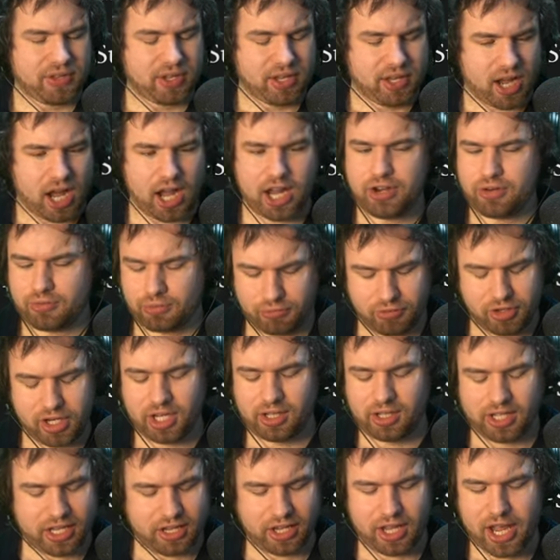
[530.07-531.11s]
I'd
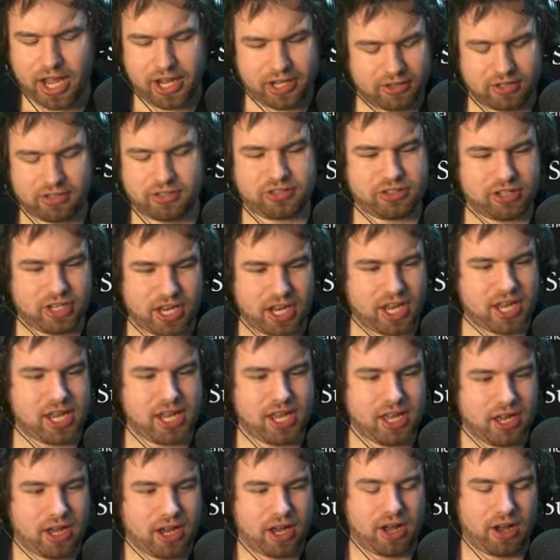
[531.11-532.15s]
really like to see
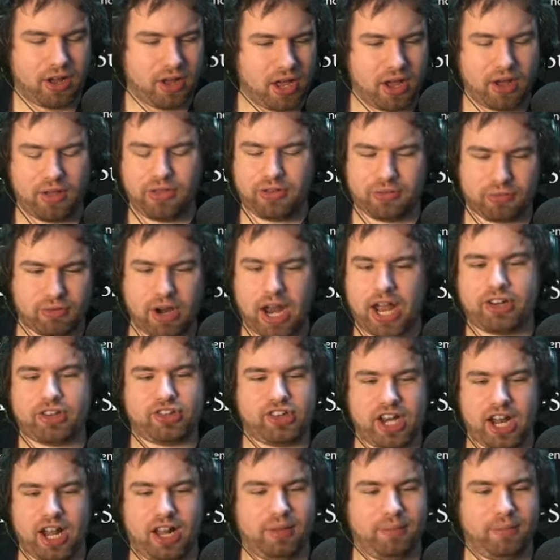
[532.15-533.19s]
uh, uh, the
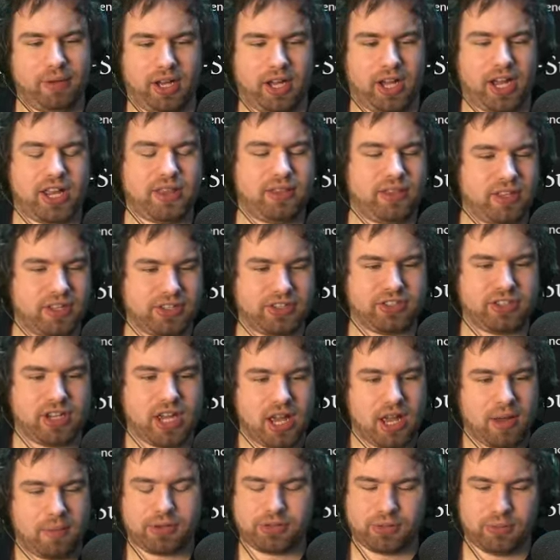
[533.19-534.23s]
rationale behind this,
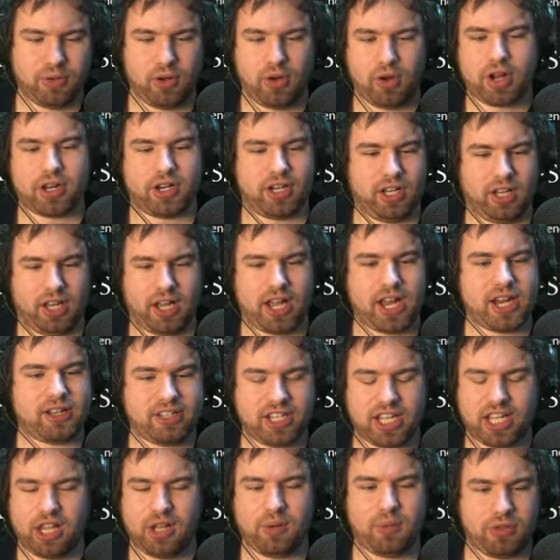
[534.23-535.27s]
because I'm not going to lie,
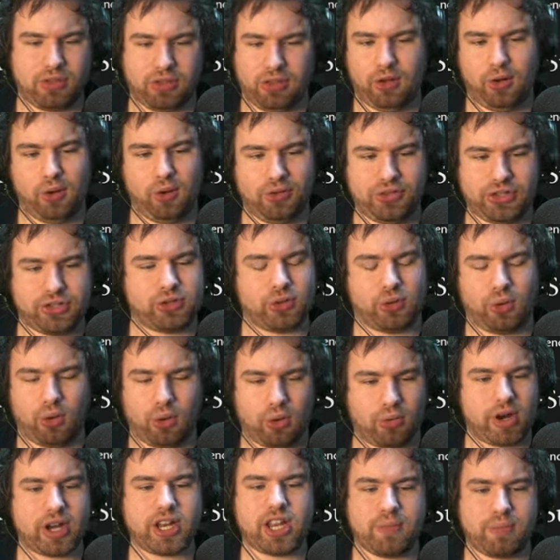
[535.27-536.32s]
dealing with lords is
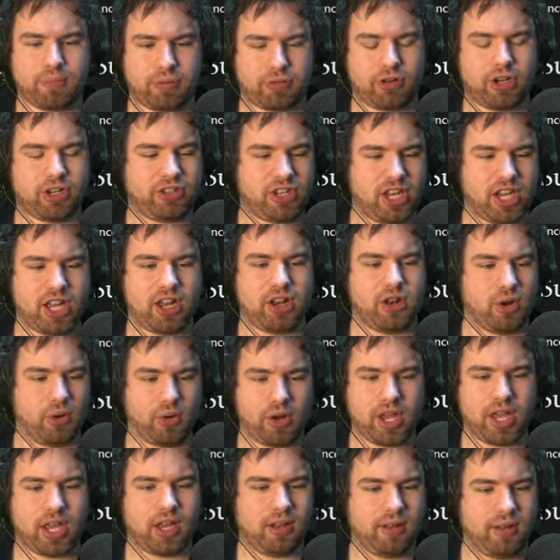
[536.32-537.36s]
already pretty
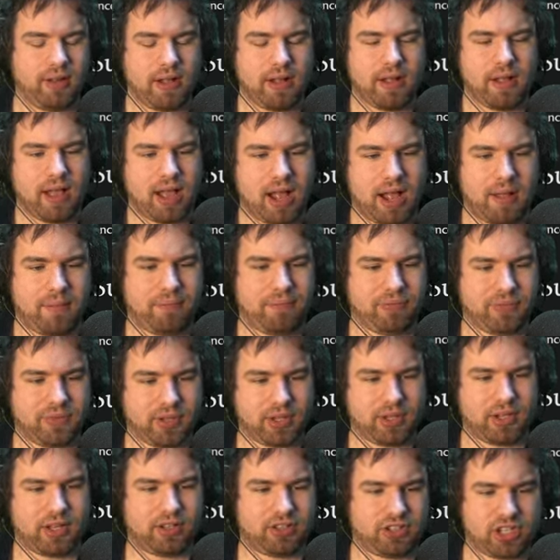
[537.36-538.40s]
annoying. Um,
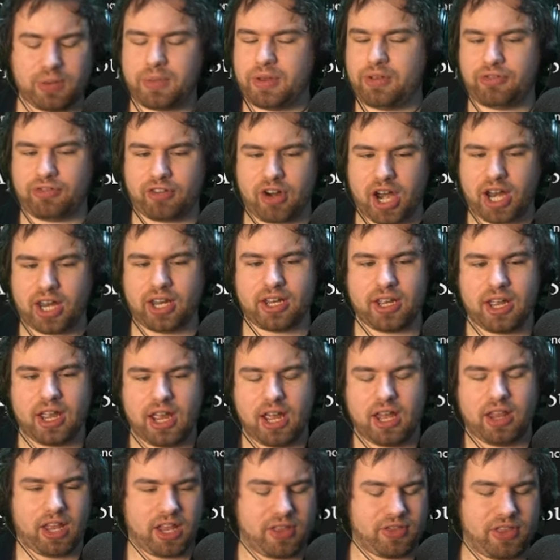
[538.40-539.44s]
uh, to be frank,
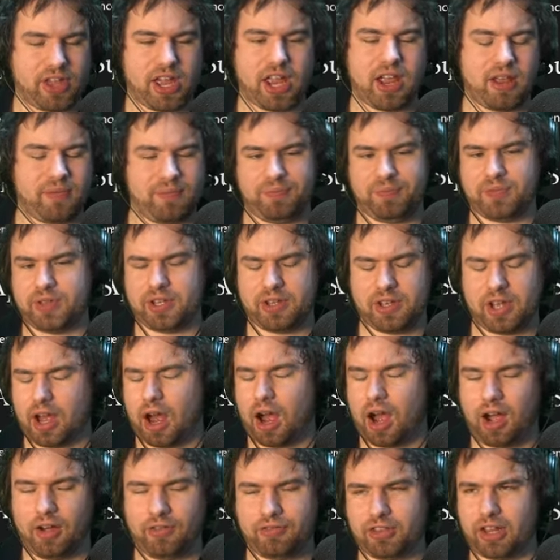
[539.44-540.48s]
like they, uh,
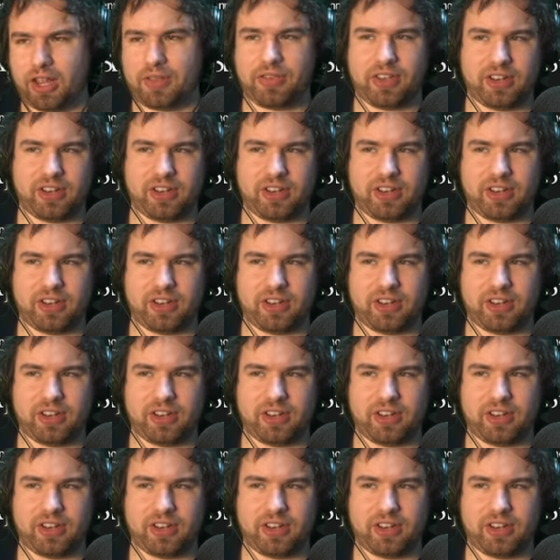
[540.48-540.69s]
after like the